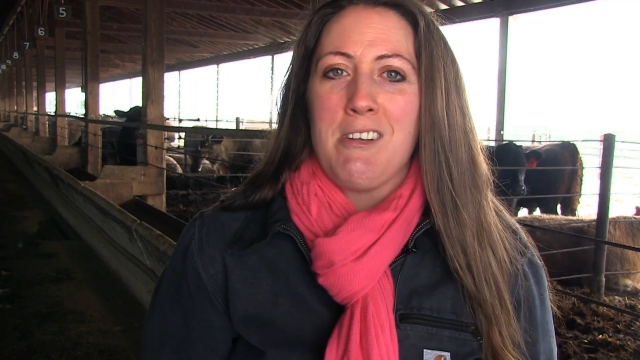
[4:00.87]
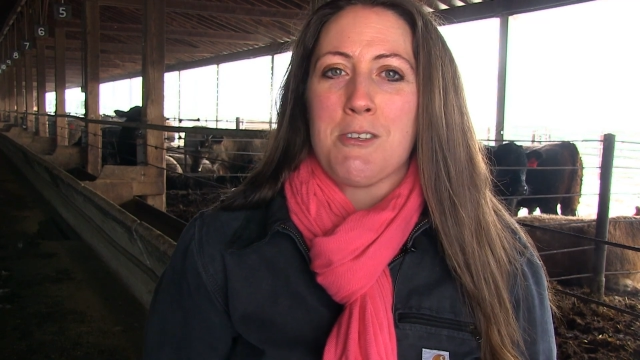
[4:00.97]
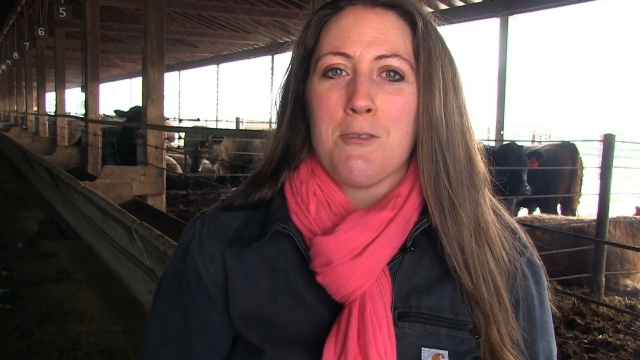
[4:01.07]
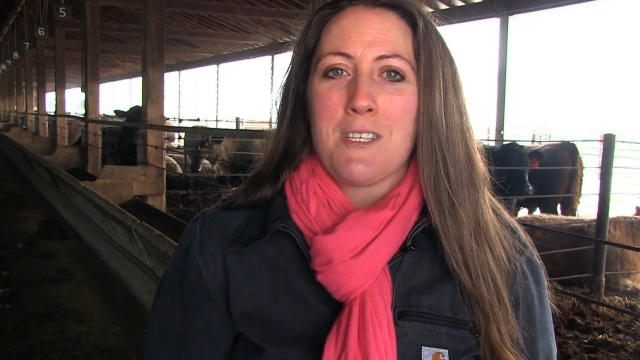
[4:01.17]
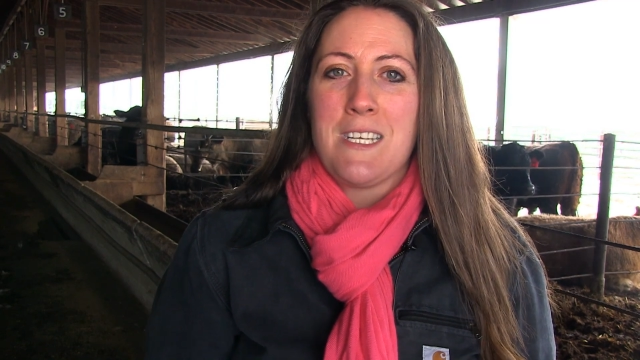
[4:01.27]

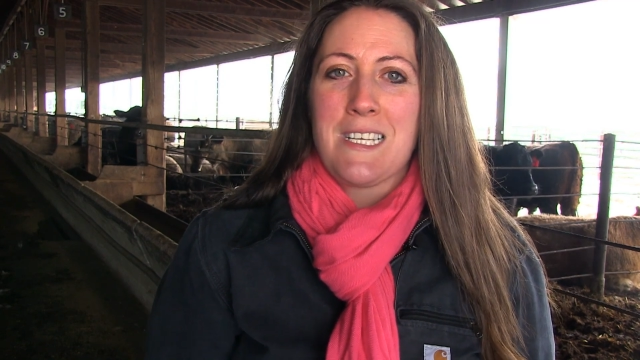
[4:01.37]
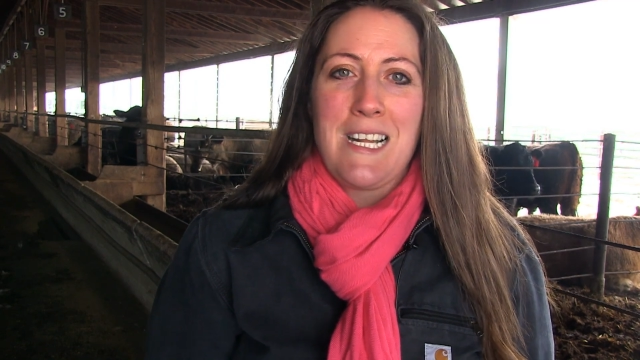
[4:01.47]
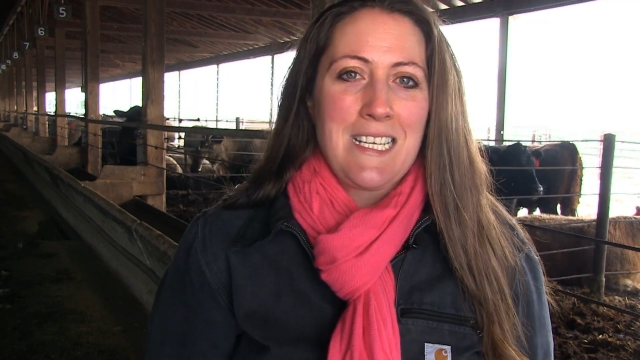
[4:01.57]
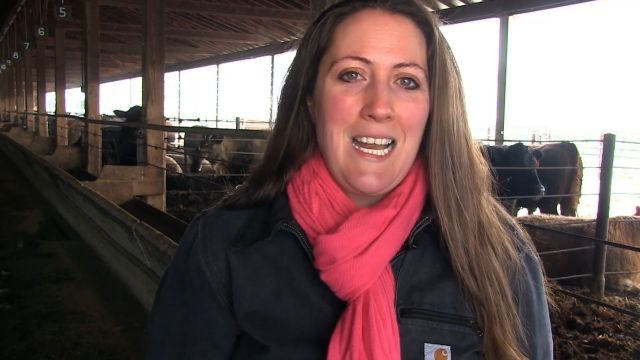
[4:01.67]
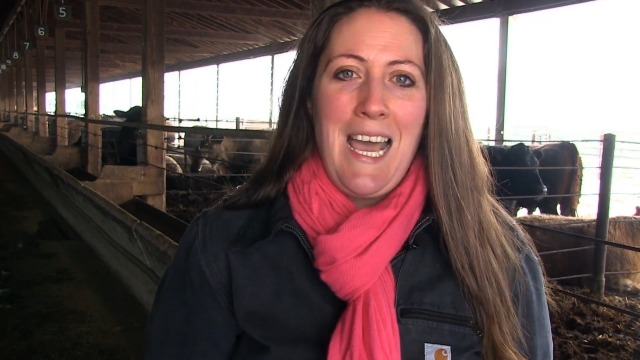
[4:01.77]
resources,
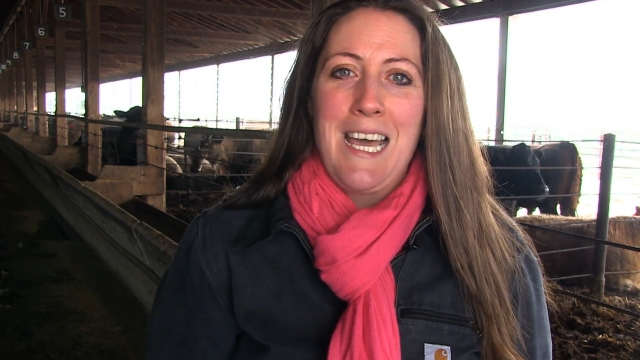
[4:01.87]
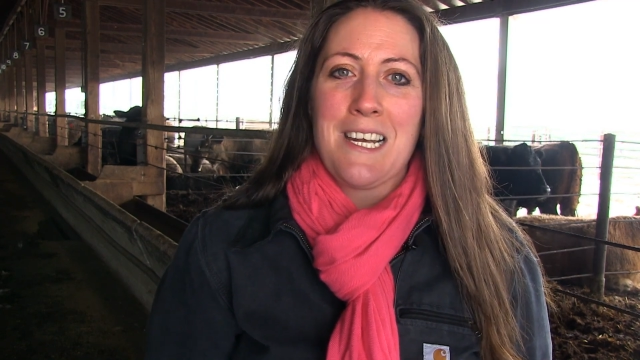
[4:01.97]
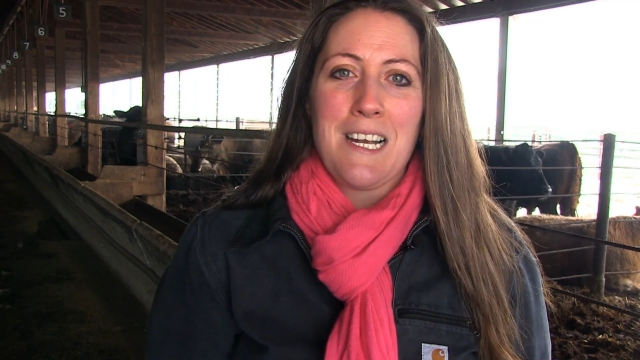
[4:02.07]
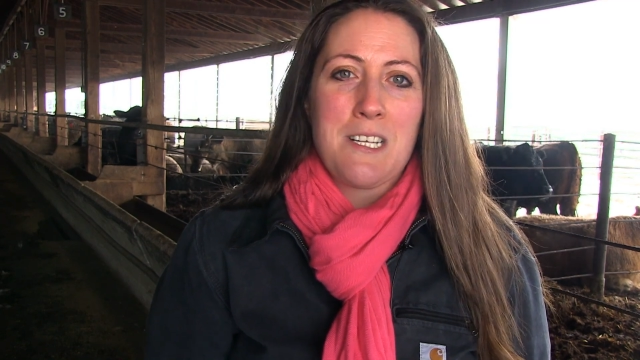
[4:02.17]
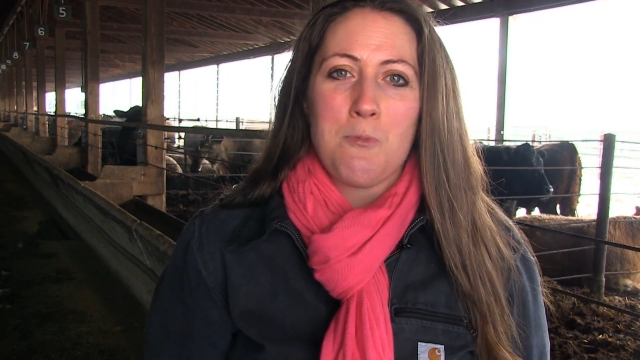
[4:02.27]
less
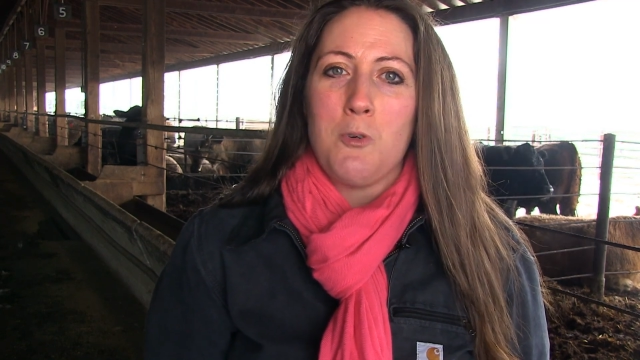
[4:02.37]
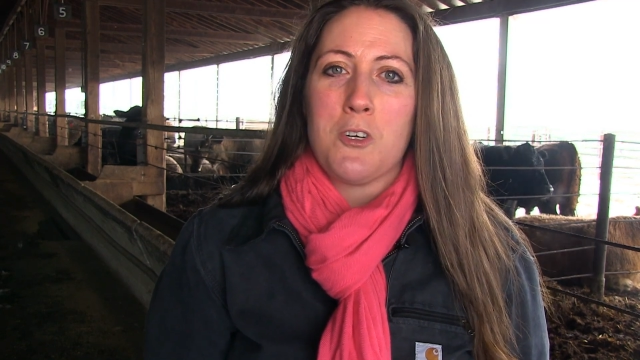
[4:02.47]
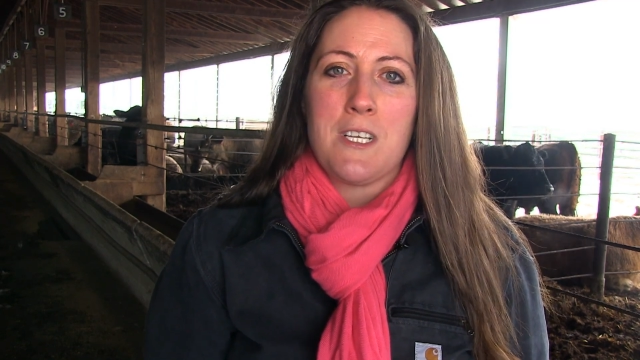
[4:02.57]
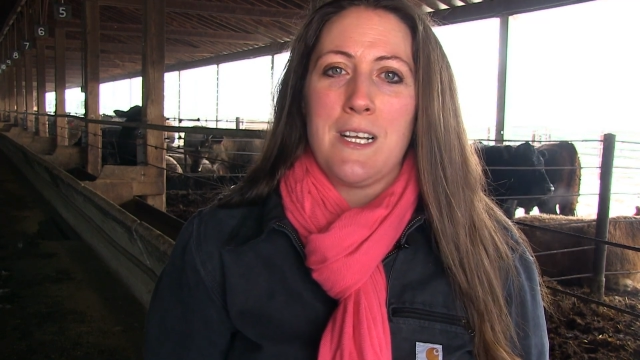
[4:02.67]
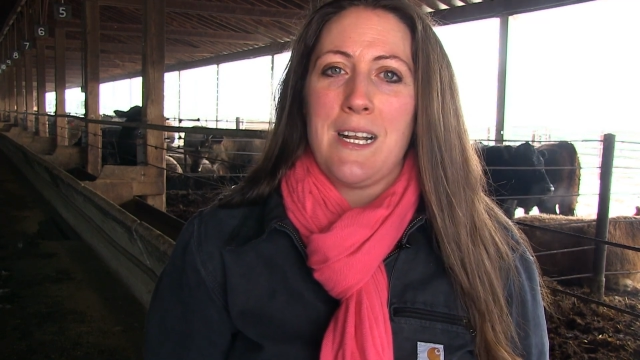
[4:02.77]
land, less
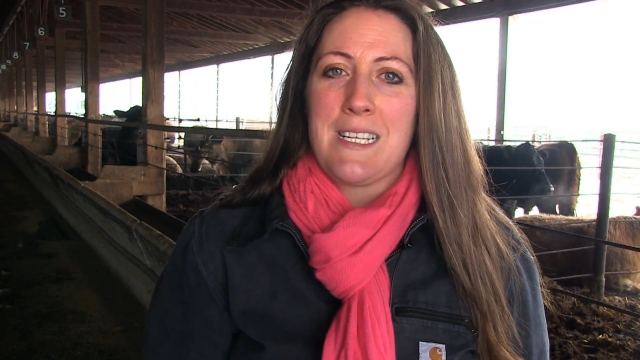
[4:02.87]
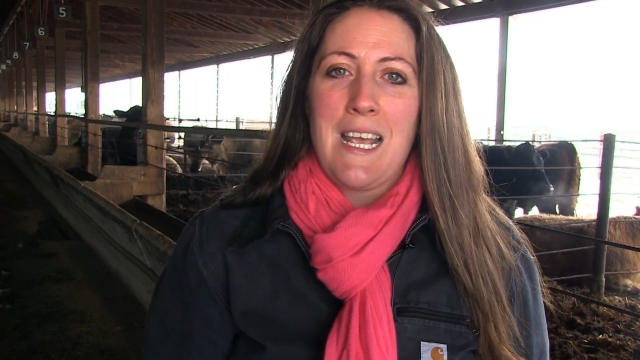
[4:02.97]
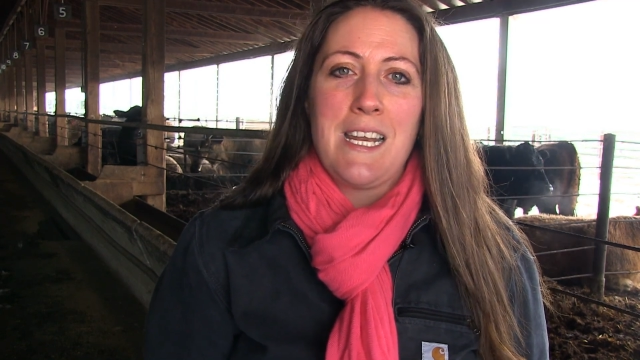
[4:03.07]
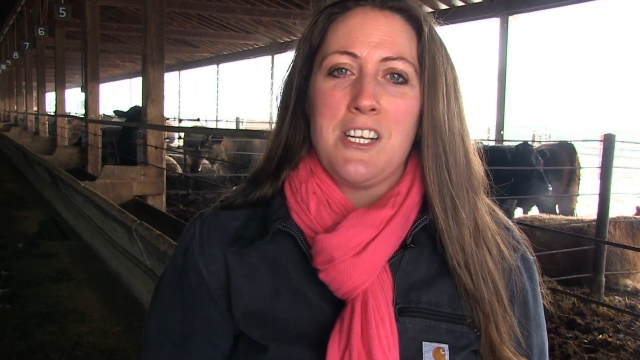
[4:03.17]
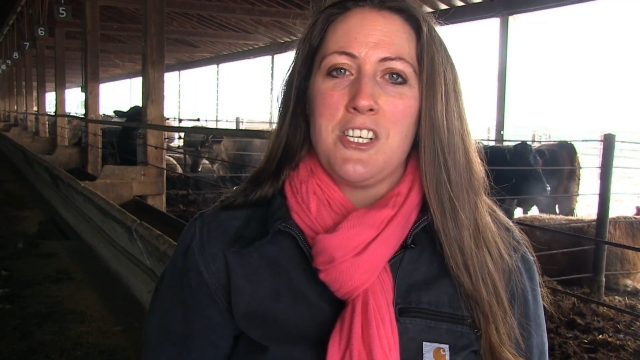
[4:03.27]
water, less
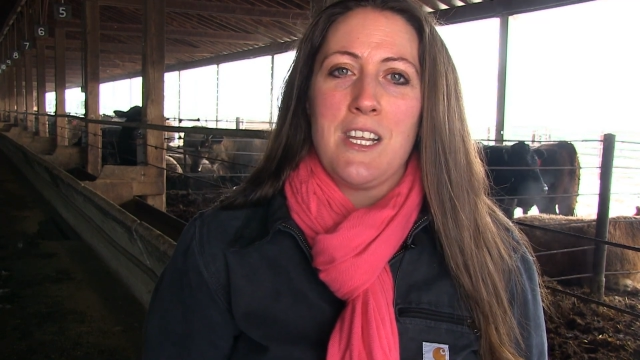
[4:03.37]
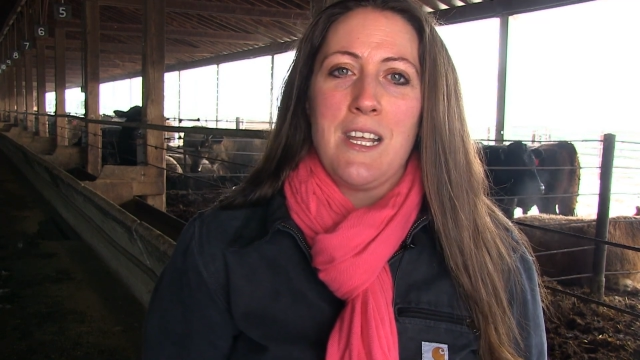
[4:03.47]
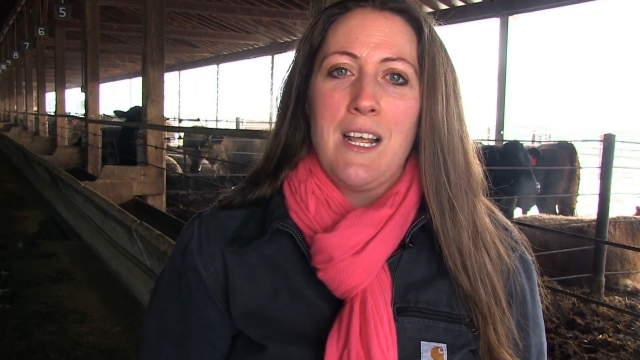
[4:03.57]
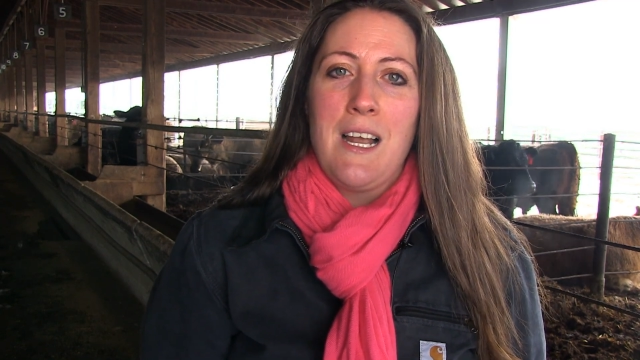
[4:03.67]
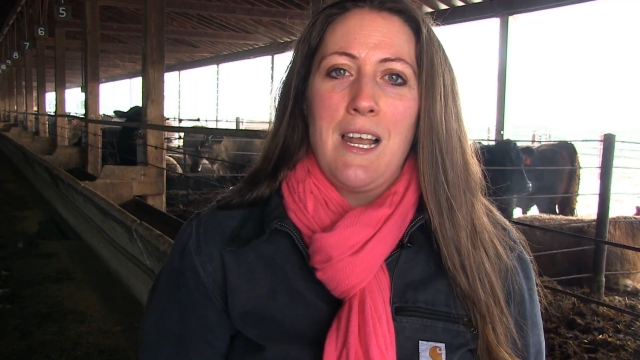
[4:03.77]
energy,